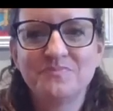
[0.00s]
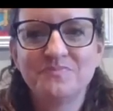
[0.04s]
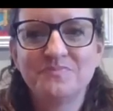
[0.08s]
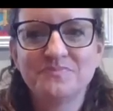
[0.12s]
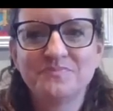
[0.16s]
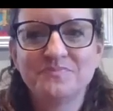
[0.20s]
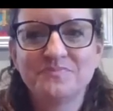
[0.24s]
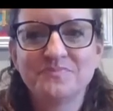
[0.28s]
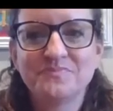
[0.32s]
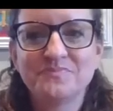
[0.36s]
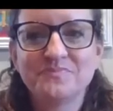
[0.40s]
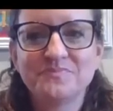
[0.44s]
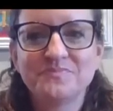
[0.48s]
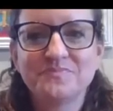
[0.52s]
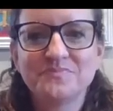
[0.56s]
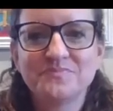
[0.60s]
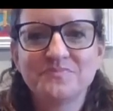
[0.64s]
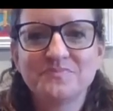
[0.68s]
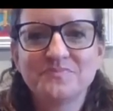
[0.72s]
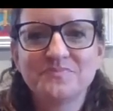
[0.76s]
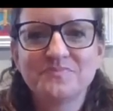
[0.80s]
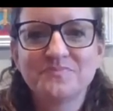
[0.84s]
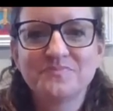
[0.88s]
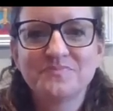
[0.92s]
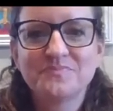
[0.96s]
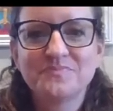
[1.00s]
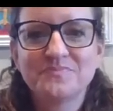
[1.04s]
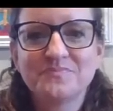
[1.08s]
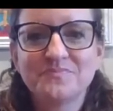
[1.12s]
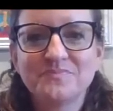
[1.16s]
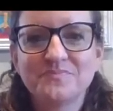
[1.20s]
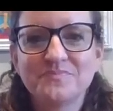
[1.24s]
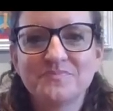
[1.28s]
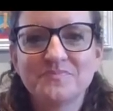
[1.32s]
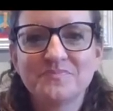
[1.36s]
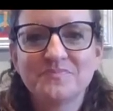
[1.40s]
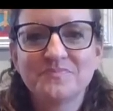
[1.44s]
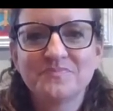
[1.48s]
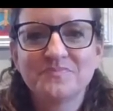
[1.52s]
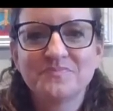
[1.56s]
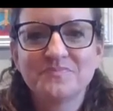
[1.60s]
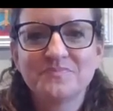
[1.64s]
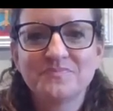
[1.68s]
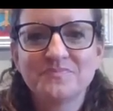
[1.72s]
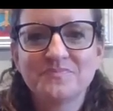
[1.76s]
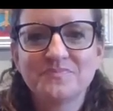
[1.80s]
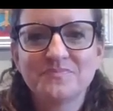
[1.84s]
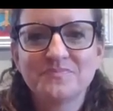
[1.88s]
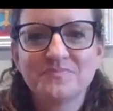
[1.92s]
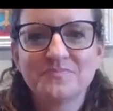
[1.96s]

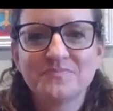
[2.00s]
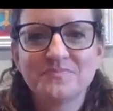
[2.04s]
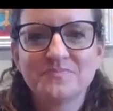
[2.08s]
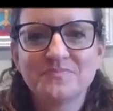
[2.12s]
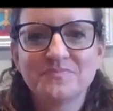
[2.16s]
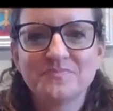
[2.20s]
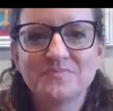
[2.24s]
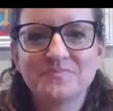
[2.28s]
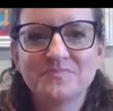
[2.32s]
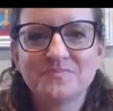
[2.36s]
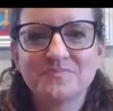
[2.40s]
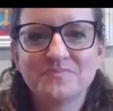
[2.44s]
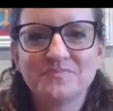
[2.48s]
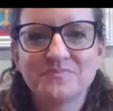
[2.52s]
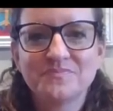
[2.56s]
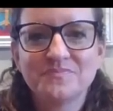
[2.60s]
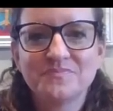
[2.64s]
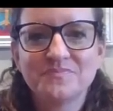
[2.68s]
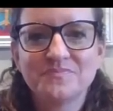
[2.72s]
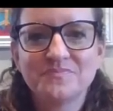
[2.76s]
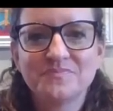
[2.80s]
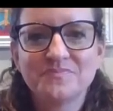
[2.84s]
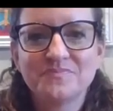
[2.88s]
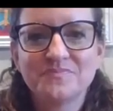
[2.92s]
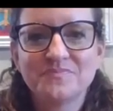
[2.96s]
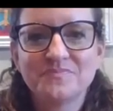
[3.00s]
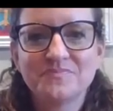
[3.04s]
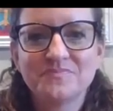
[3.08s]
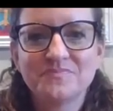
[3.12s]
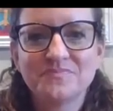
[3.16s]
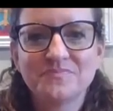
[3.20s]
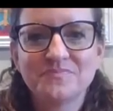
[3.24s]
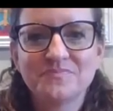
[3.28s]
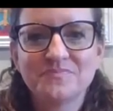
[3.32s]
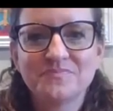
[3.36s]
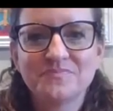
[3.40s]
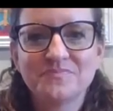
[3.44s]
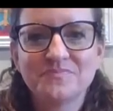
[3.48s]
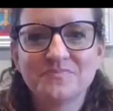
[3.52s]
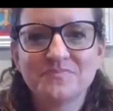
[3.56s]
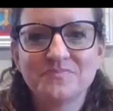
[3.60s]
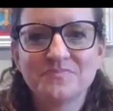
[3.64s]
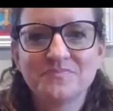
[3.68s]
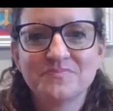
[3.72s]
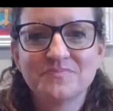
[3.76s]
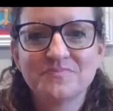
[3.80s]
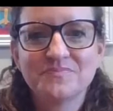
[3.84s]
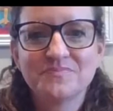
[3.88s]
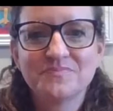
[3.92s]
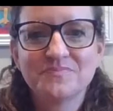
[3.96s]

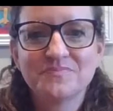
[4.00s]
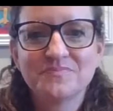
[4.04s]
No words are spoken by the person on screen.